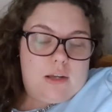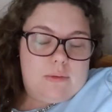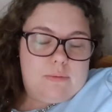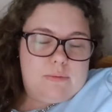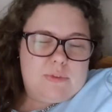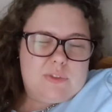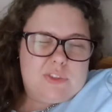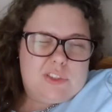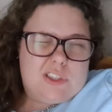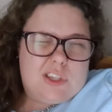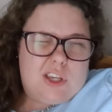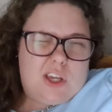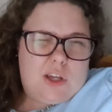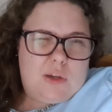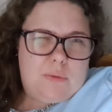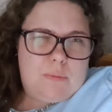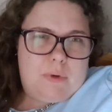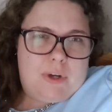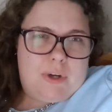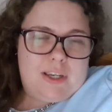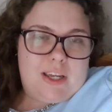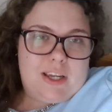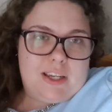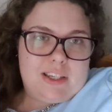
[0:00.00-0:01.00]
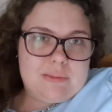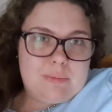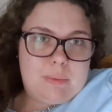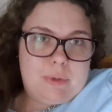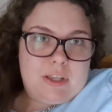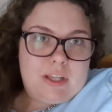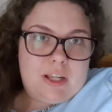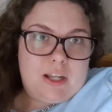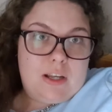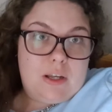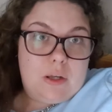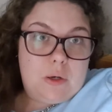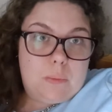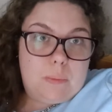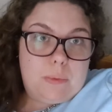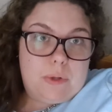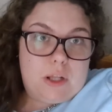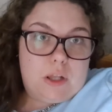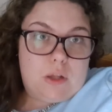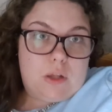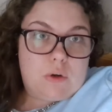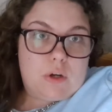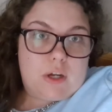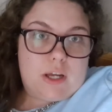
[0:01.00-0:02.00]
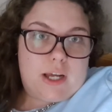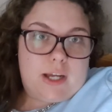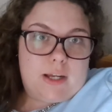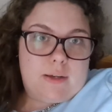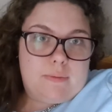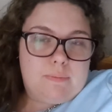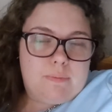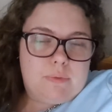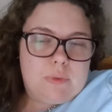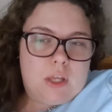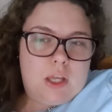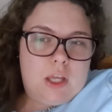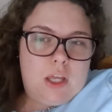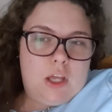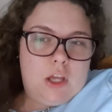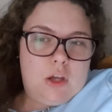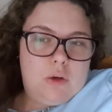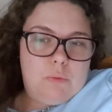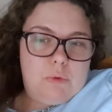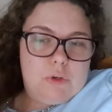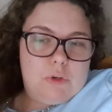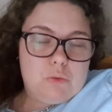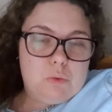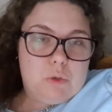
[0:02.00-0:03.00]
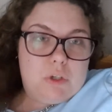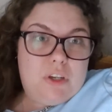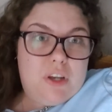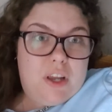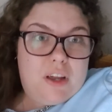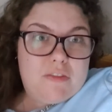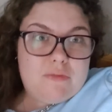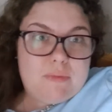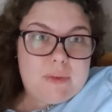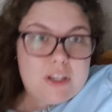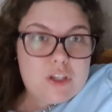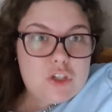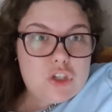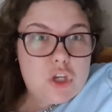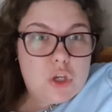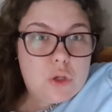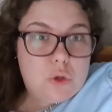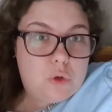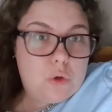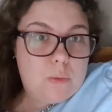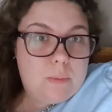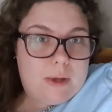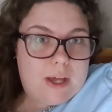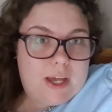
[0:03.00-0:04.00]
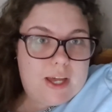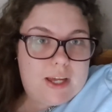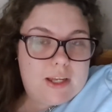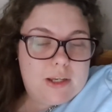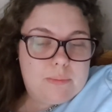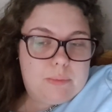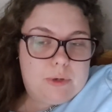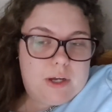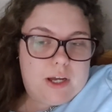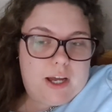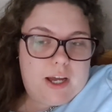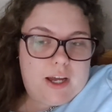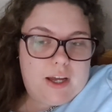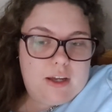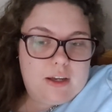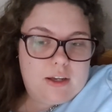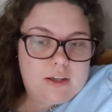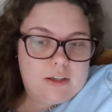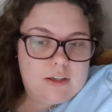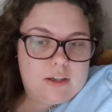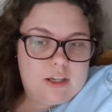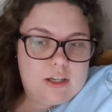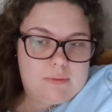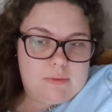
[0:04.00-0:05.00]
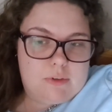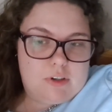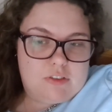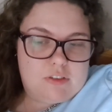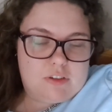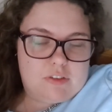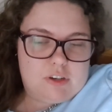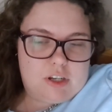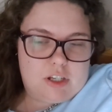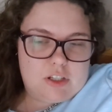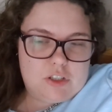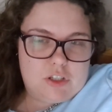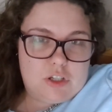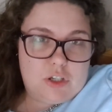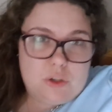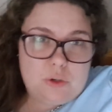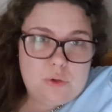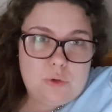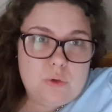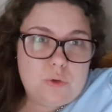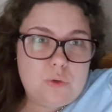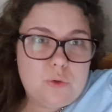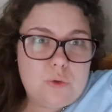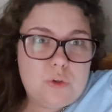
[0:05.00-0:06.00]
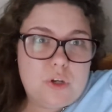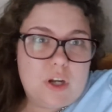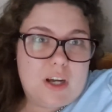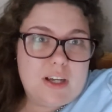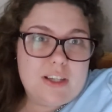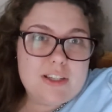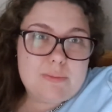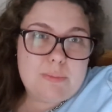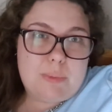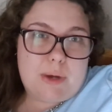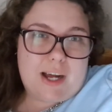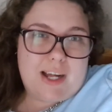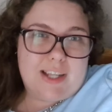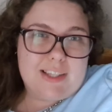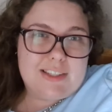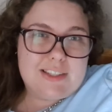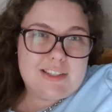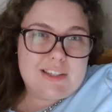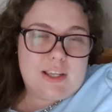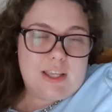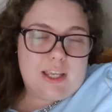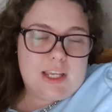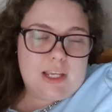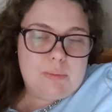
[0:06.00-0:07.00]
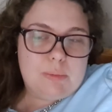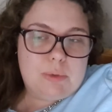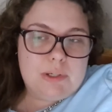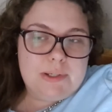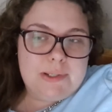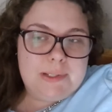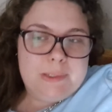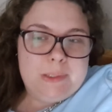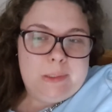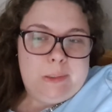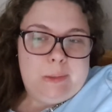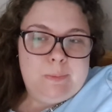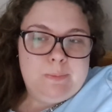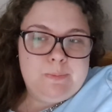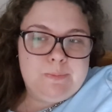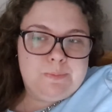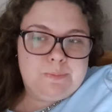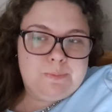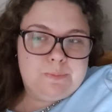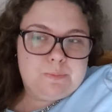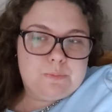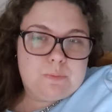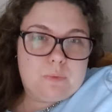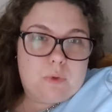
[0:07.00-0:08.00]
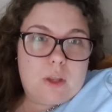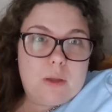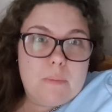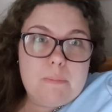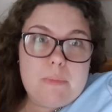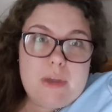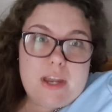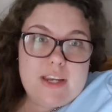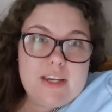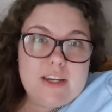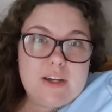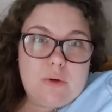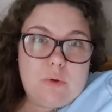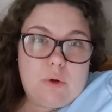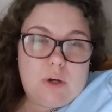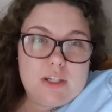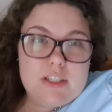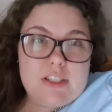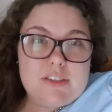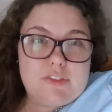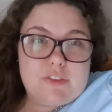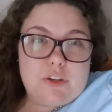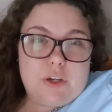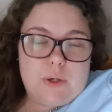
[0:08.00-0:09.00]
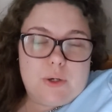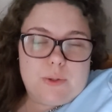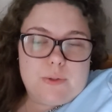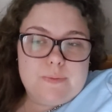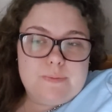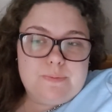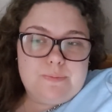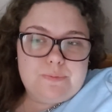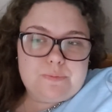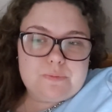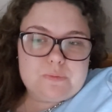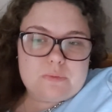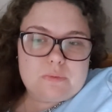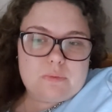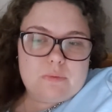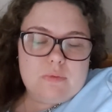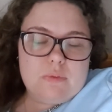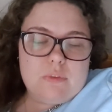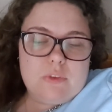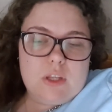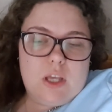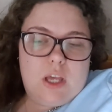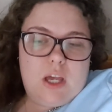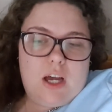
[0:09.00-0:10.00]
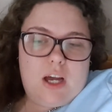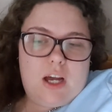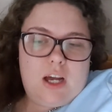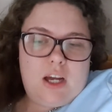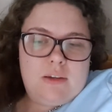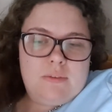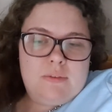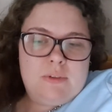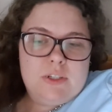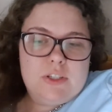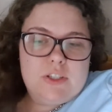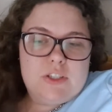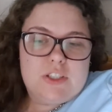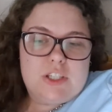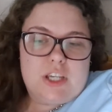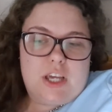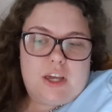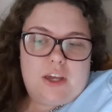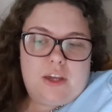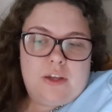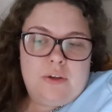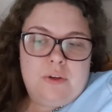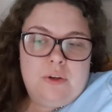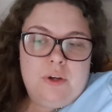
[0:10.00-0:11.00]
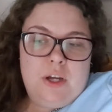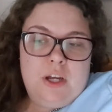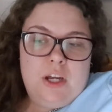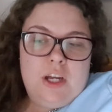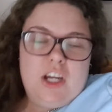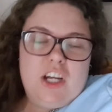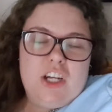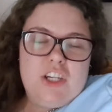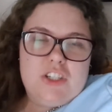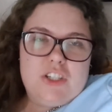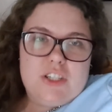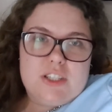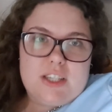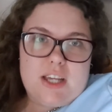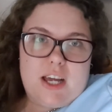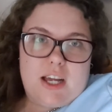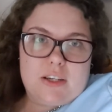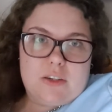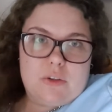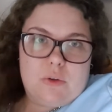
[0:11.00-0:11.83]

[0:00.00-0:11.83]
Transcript: So my day's been that little bit longer, which wouldn't have been too bad, but coming off of like 2 nights bad sleep, made it quite difficult. So just had